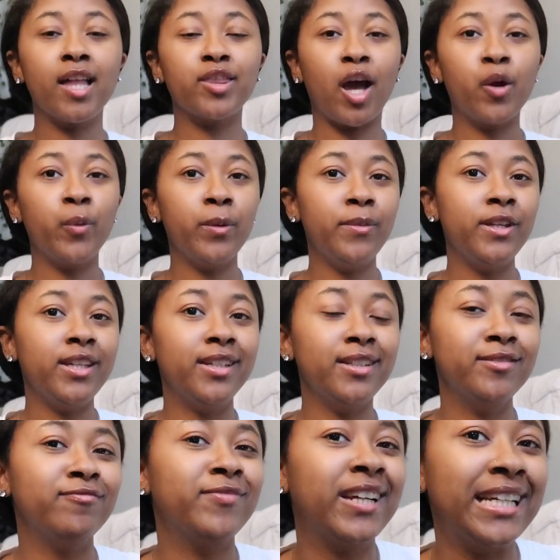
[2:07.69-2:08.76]
thought it would be
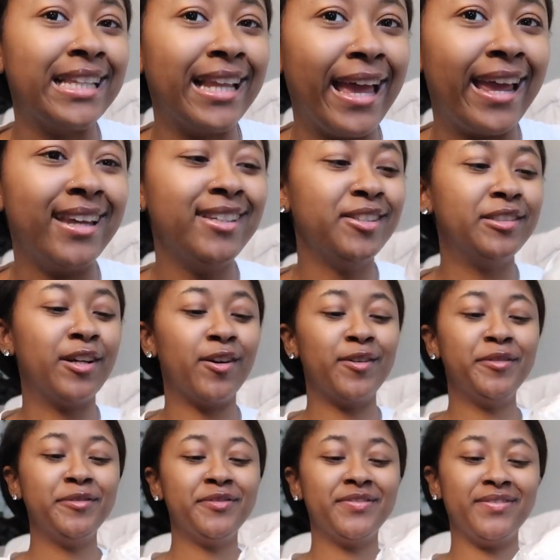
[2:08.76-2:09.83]
clay, you
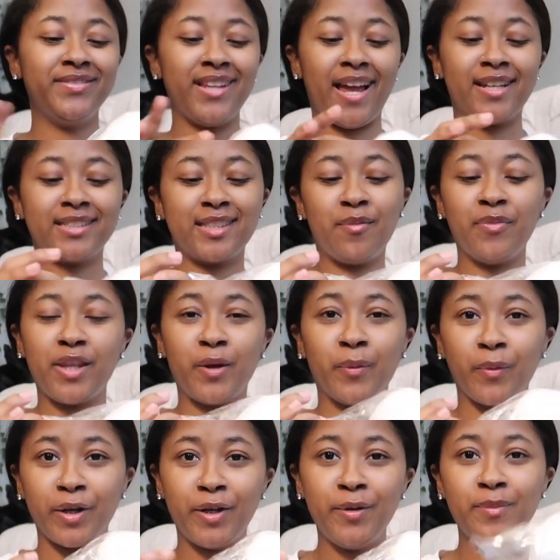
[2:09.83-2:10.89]
know. Something
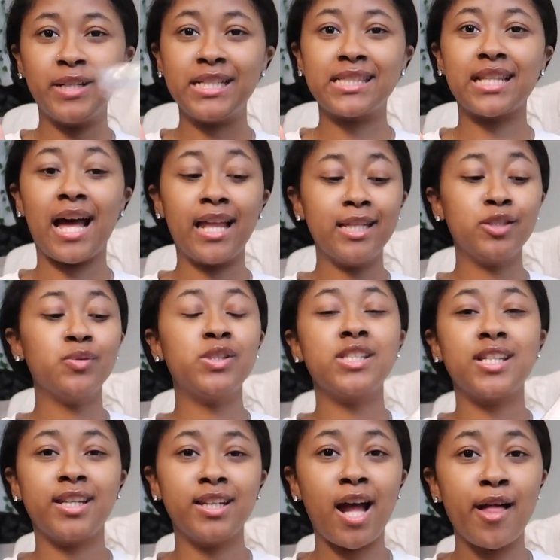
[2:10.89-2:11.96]
real, but it's not. This was
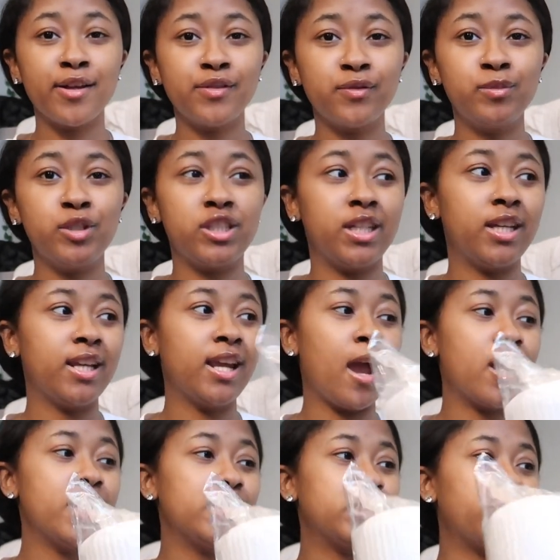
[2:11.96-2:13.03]
$10 from Shein.
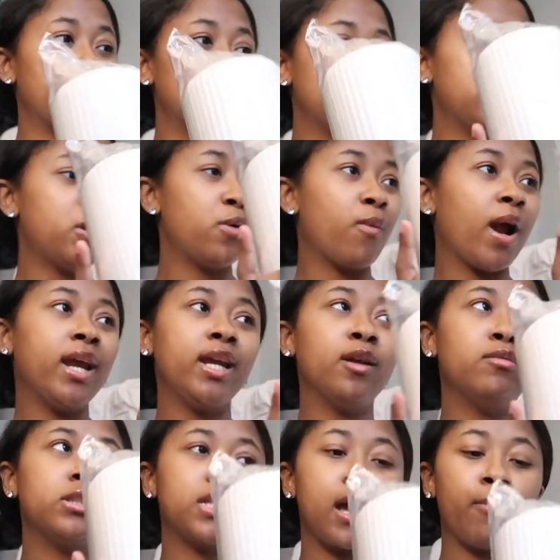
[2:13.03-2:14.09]
It's supposed to go right here
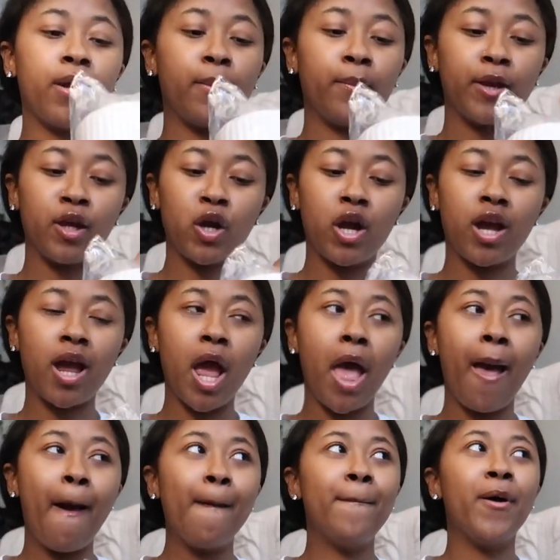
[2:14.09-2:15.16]
beside my mirror,
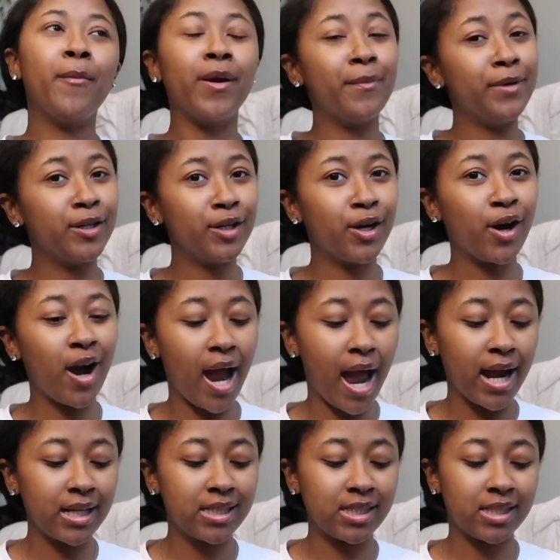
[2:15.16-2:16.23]
but my mirror
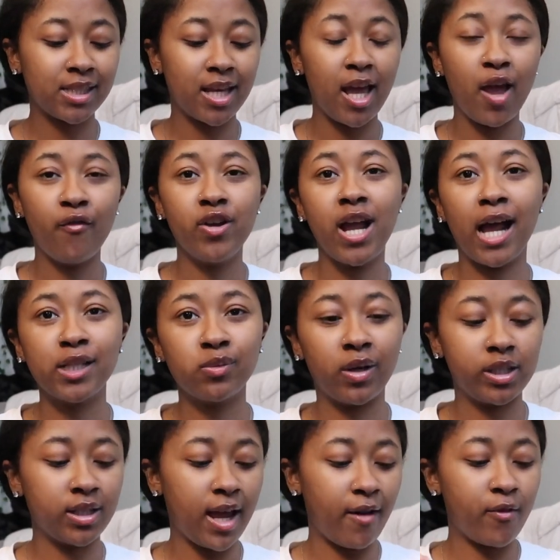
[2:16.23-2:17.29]
cracked. You guys
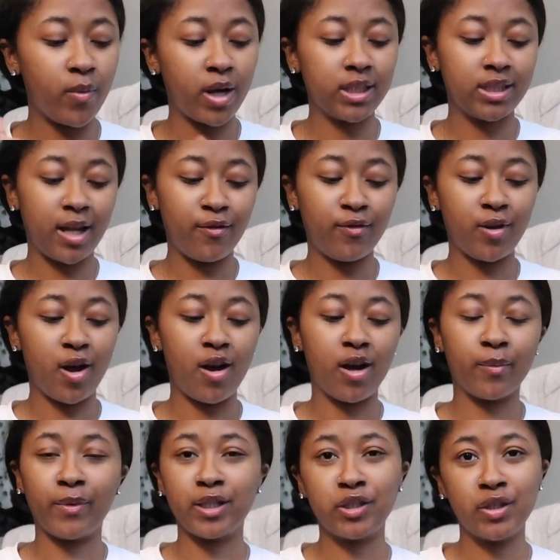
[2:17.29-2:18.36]
haven't watched that vlog,
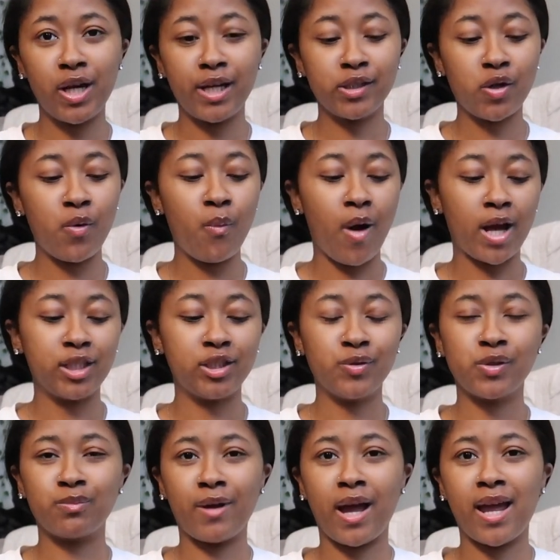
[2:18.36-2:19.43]
make sure you guys go watch it. It
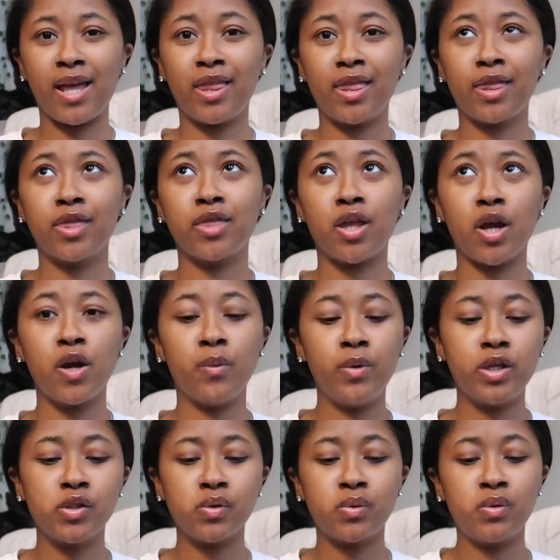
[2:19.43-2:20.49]
was my third
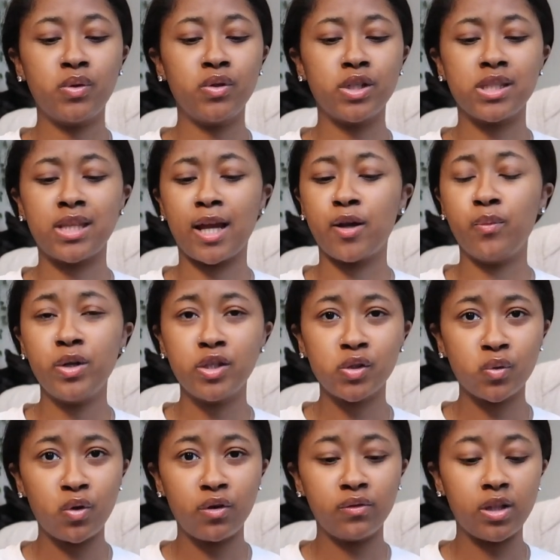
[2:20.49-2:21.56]
week of school, second week of
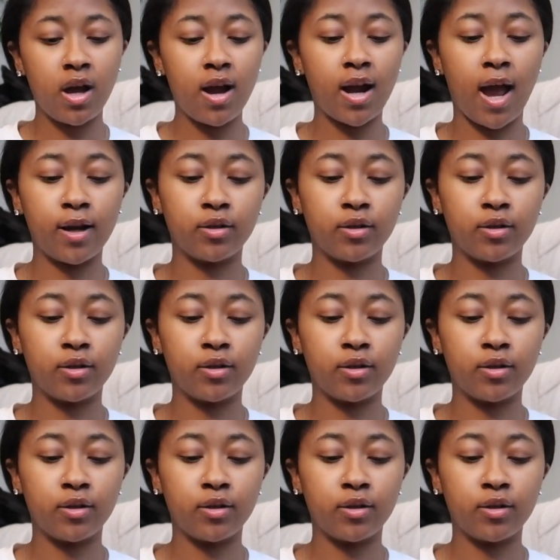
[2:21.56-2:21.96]
school vlog.